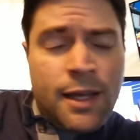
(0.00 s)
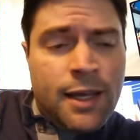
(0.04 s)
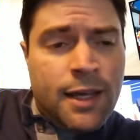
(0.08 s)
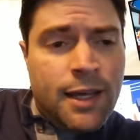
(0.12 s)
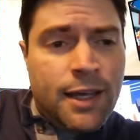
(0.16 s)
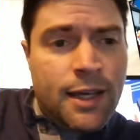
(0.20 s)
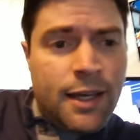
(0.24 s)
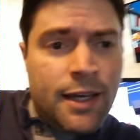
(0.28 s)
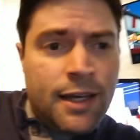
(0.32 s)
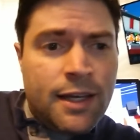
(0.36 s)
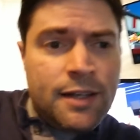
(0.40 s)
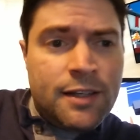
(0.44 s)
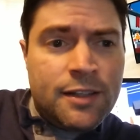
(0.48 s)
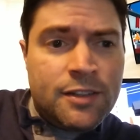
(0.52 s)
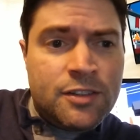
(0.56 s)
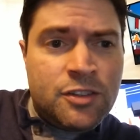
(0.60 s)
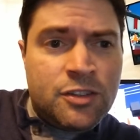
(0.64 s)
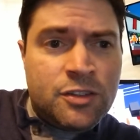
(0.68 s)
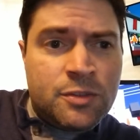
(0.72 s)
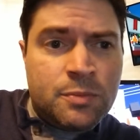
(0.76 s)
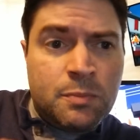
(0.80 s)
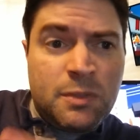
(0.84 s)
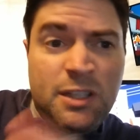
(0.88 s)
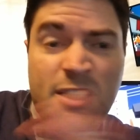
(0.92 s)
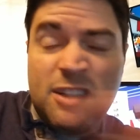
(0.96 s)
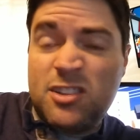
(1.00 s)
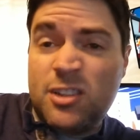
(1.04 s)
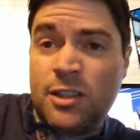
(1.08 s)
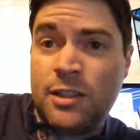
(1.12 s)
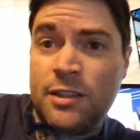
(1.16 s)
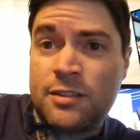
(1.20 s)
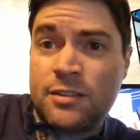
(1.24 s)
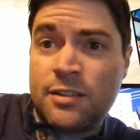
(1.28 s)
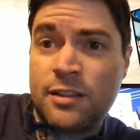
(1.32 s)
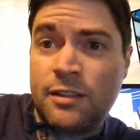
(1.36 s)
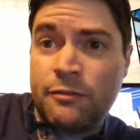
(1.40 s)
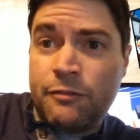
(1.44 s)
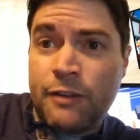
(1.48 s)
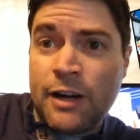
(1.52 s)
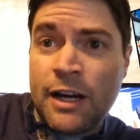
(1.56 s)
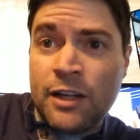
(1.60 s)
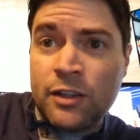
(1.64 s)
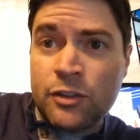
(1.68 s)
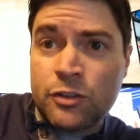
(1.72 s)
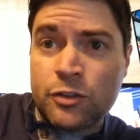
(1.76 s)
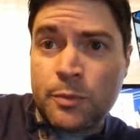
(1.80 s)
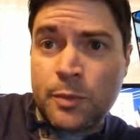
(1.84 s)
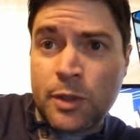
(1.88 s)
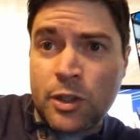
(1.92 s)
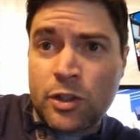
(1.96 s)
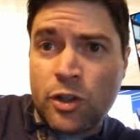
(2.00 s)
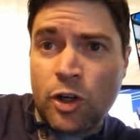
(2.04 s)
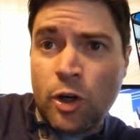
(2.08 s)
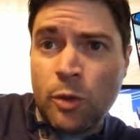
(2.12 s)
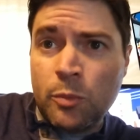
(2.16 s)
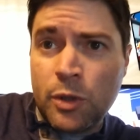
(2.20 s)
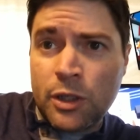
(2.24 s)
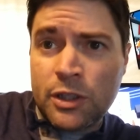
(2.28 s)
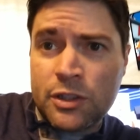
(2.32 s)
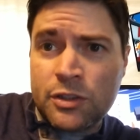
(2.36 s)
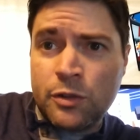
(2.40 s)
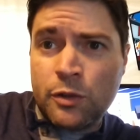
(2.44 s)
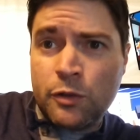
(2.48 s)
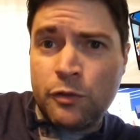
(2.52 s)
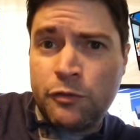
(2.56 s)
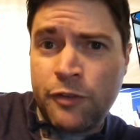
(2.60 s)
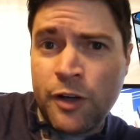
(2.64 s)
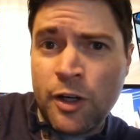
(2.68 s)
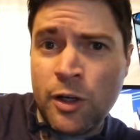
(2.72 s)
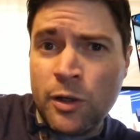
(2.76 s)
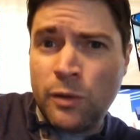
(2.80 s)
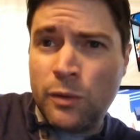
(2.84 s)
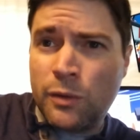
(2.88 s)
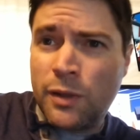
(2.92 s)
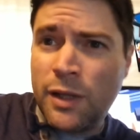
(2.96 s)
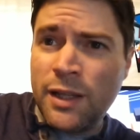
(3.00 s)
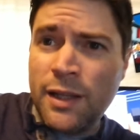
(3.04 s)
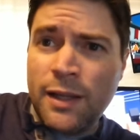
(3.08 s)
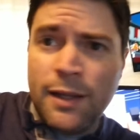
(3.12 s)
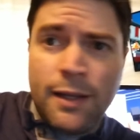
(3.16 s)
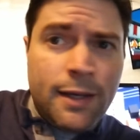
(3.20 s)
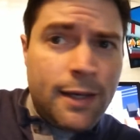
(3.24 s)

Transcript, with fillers: and it's easy to send files from a Chromebook to a phone.